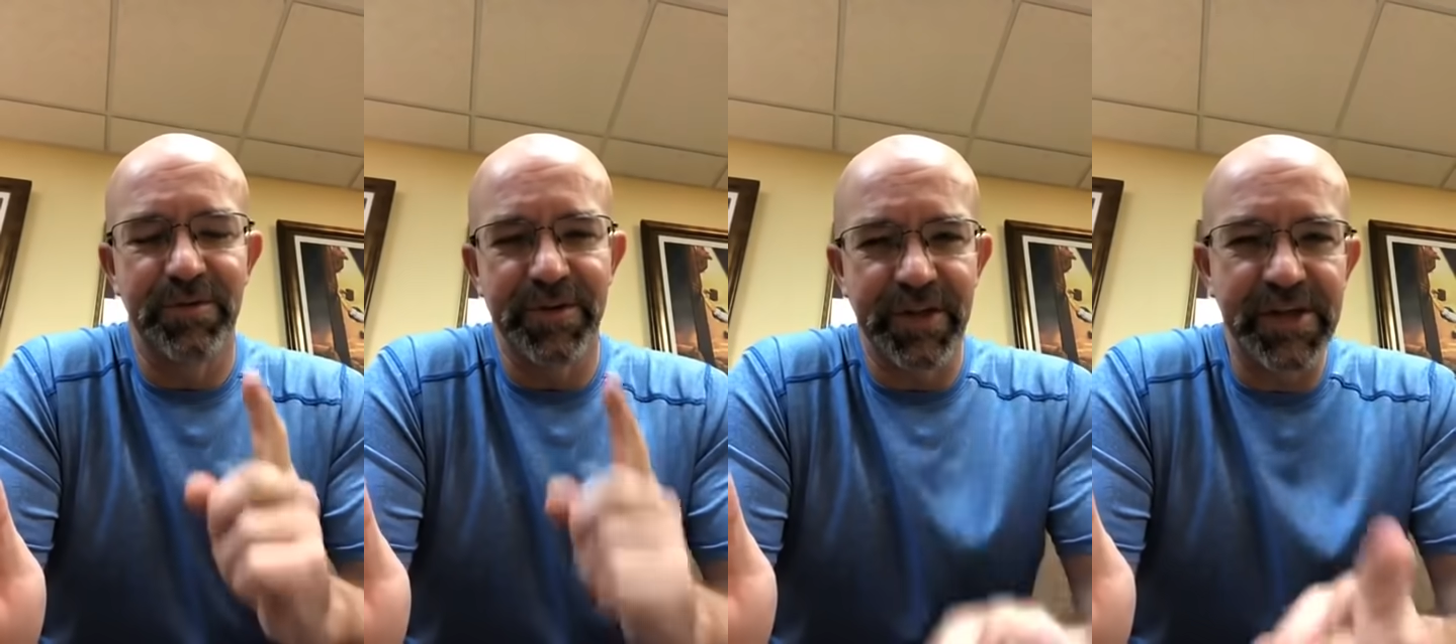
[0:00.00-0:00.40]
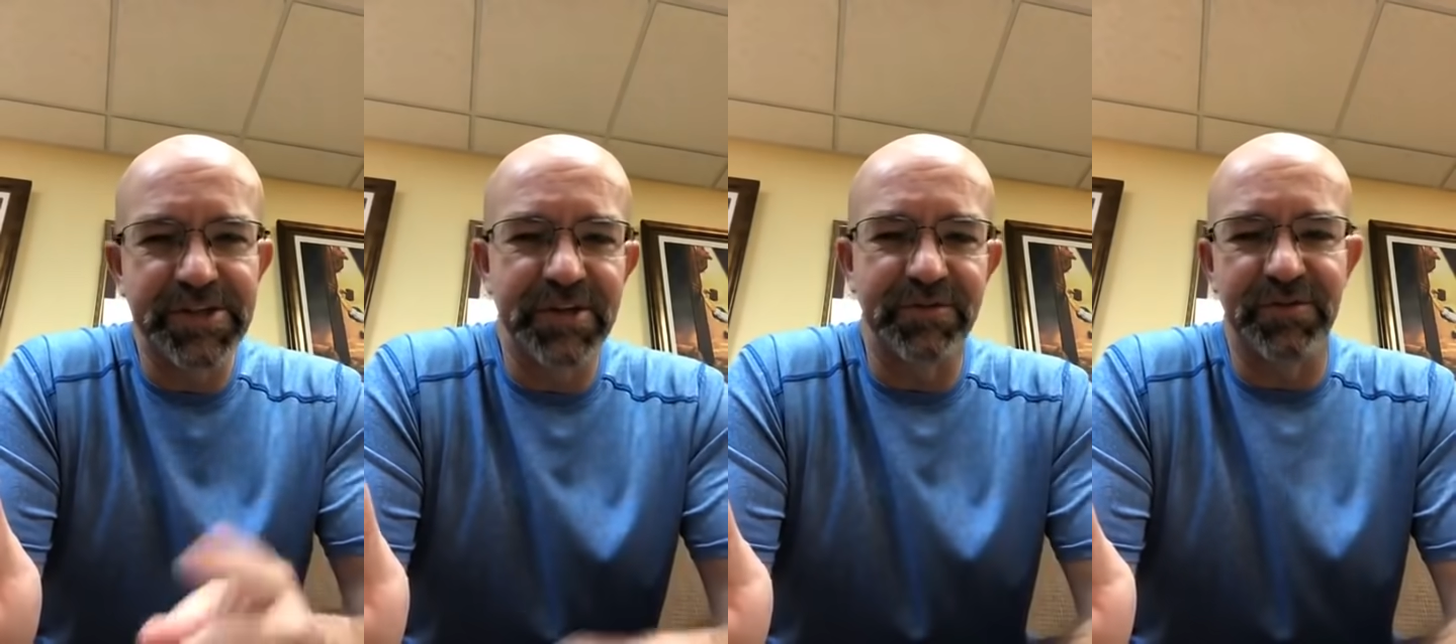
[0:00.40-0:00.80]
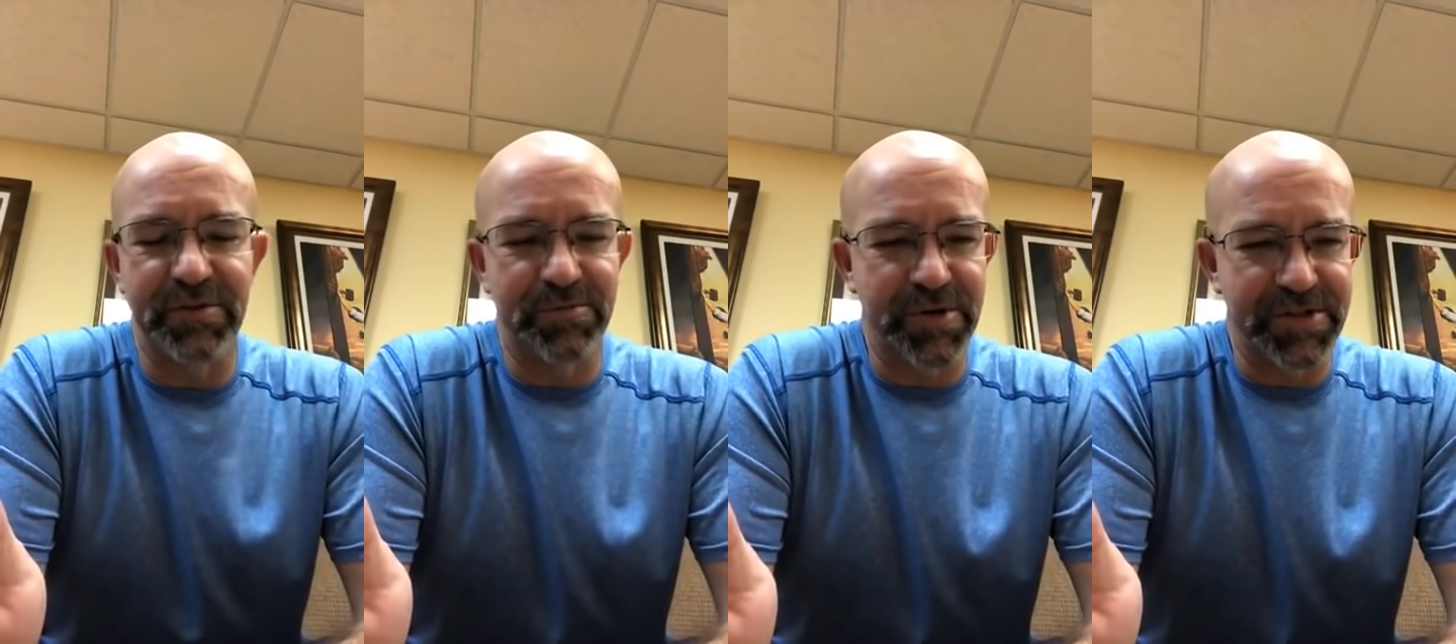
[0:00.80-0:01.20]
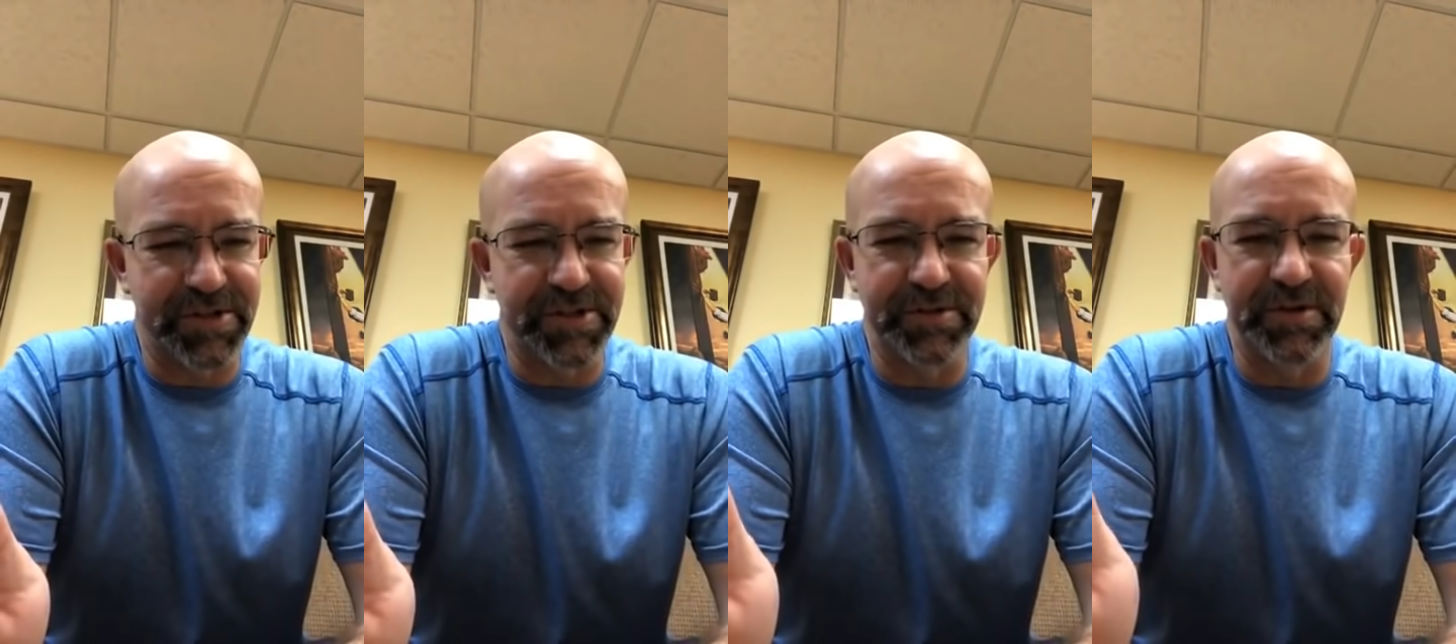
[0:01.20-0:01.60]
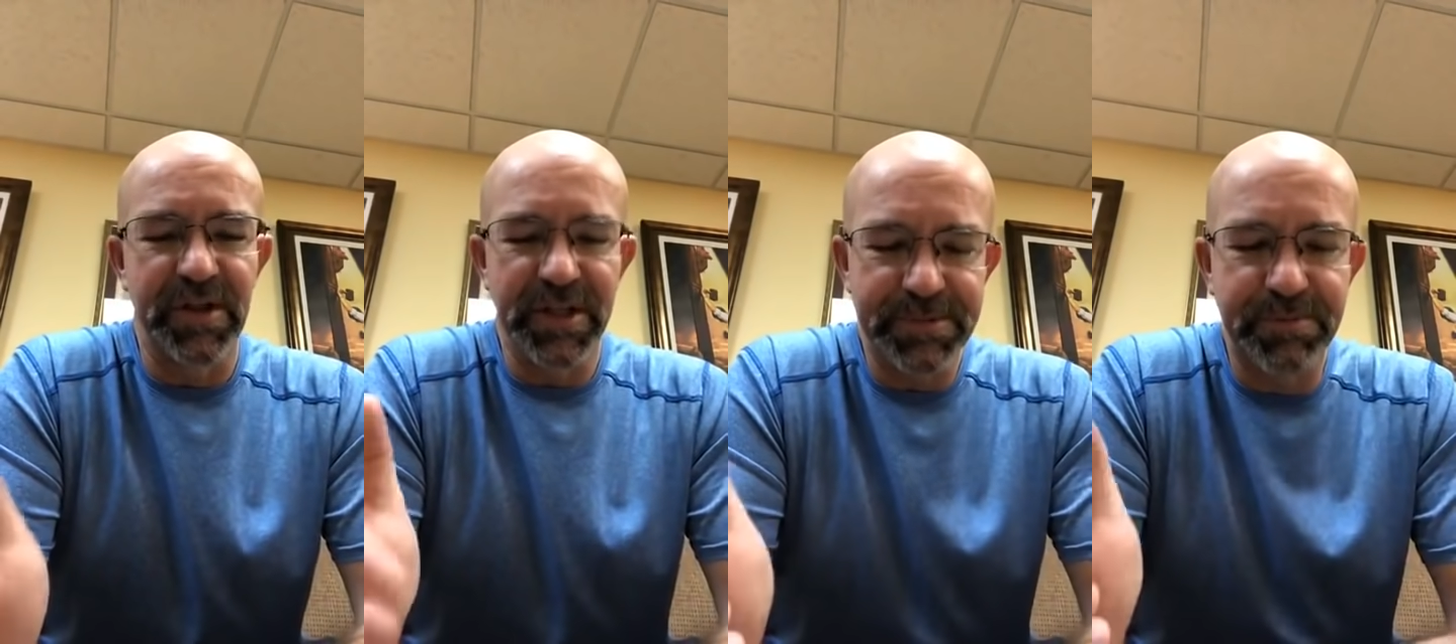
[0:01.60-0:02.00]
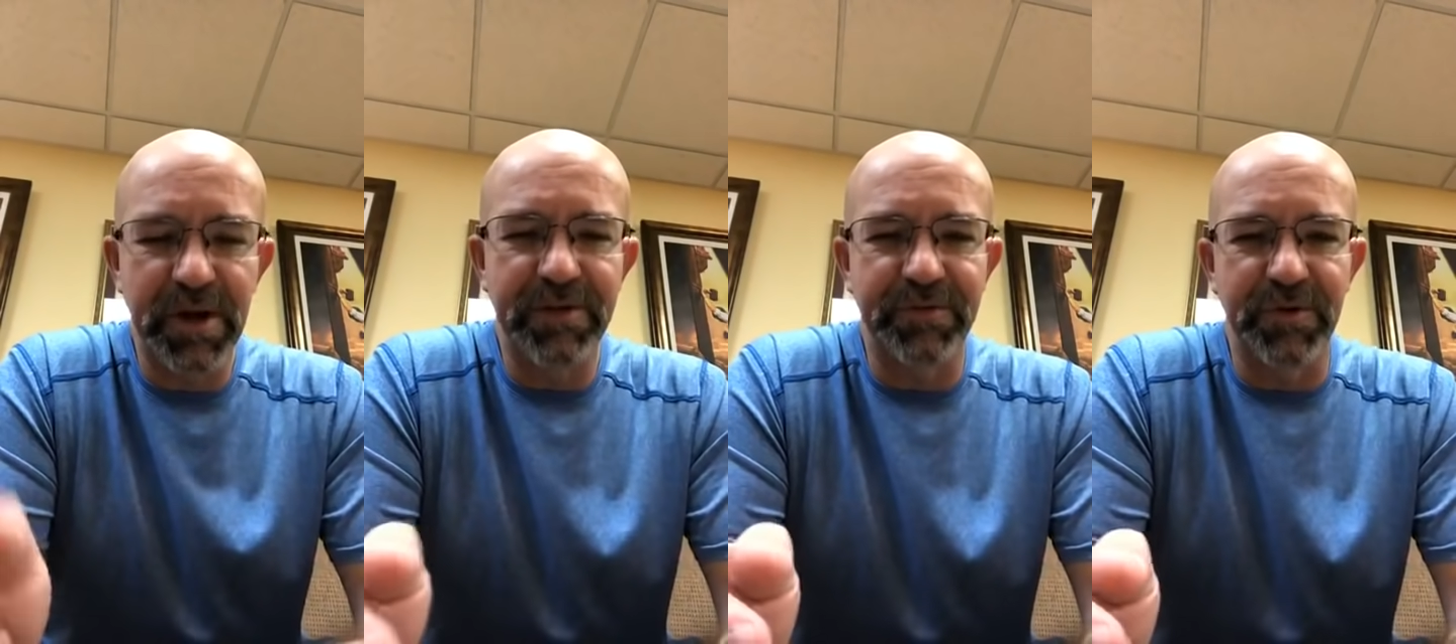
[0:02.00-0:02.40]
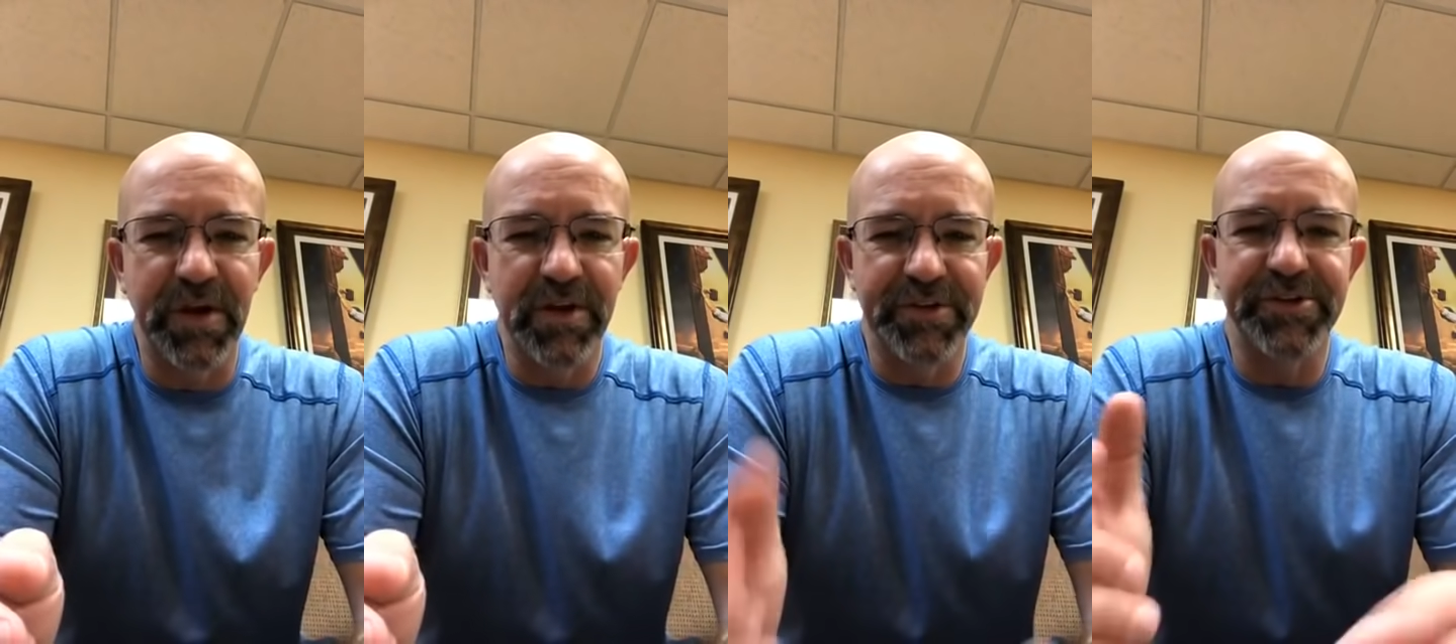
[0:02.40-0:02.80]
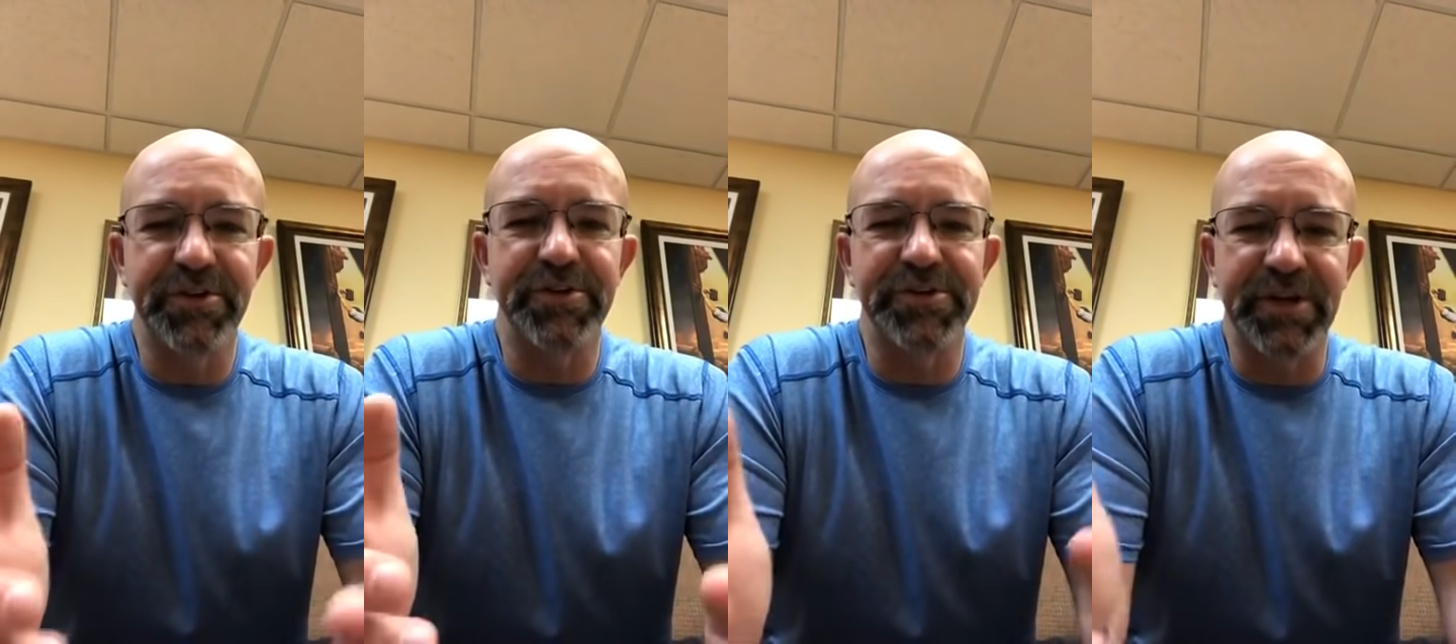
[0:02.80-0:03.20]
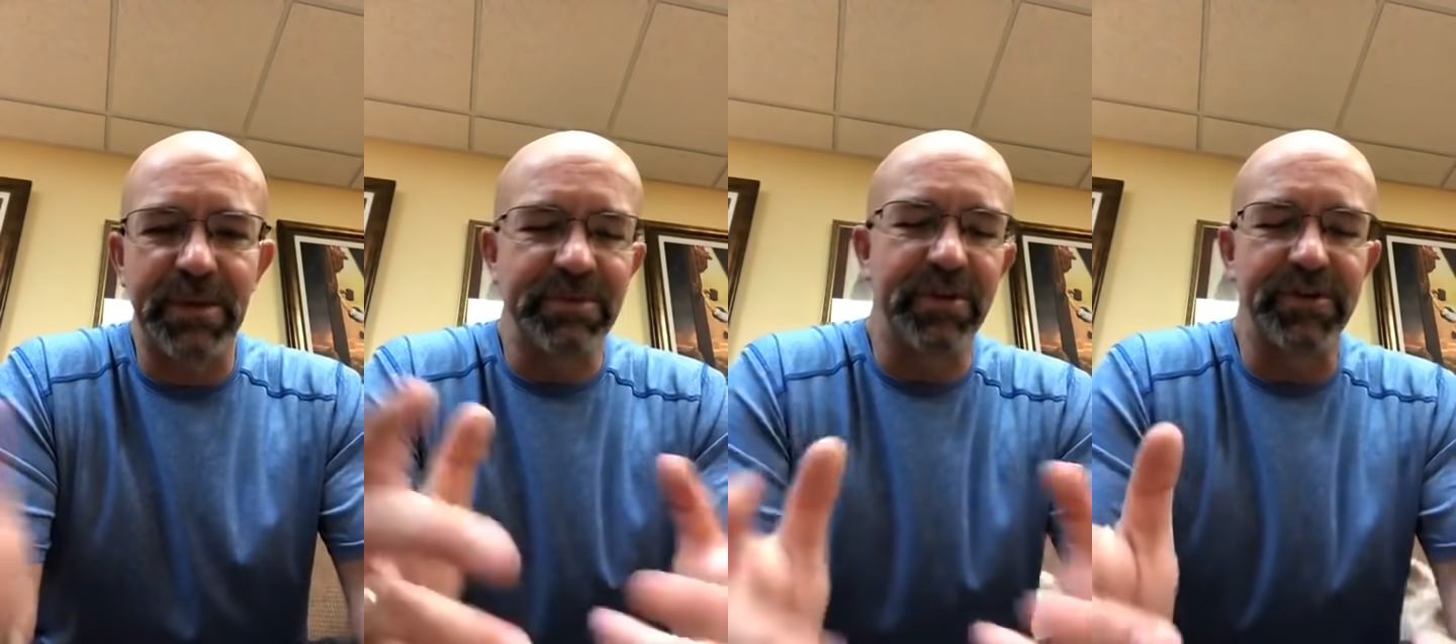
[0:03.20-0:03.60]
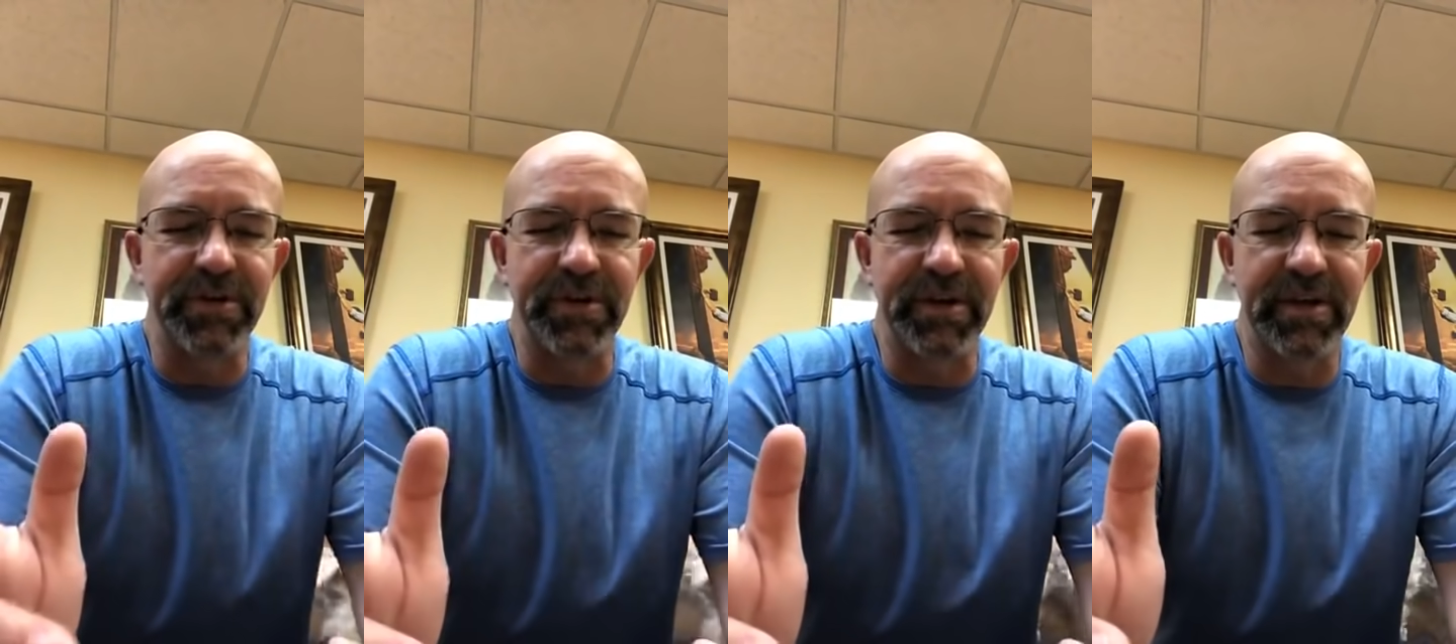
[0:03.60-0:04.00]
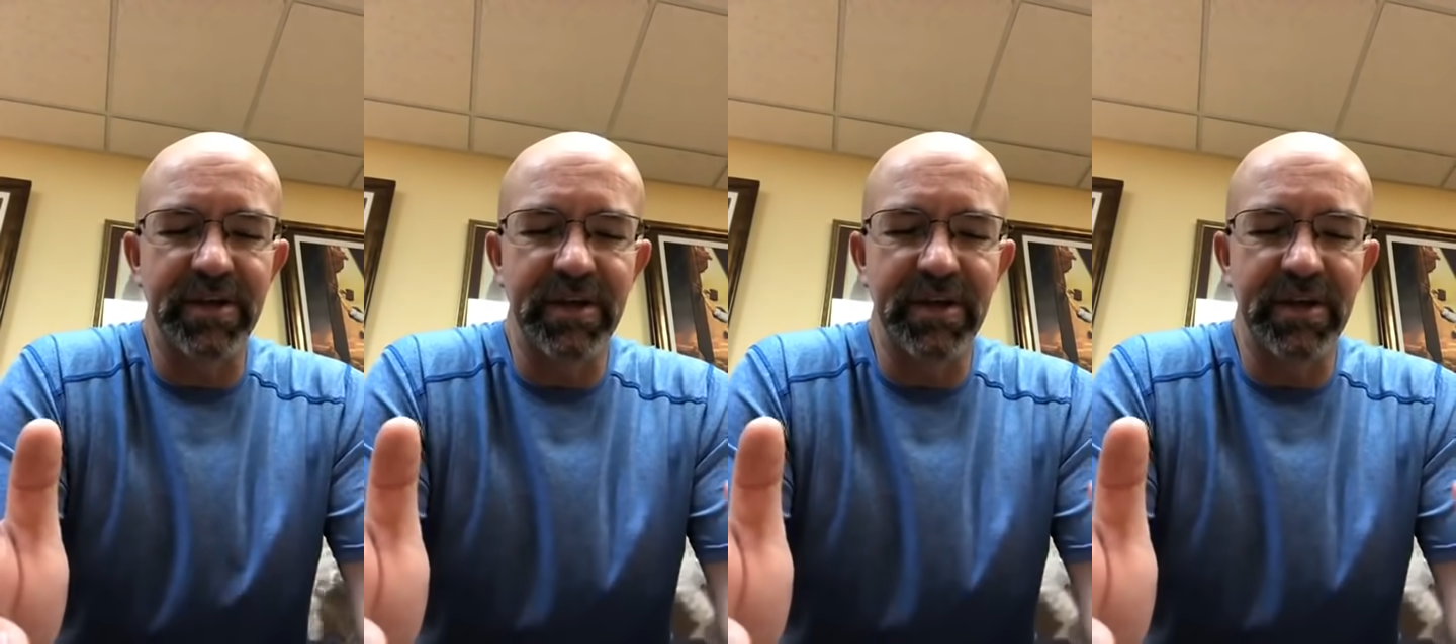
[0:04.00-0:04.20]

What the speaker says: for the nation and for our president. So let's pray for the church to come together in unity.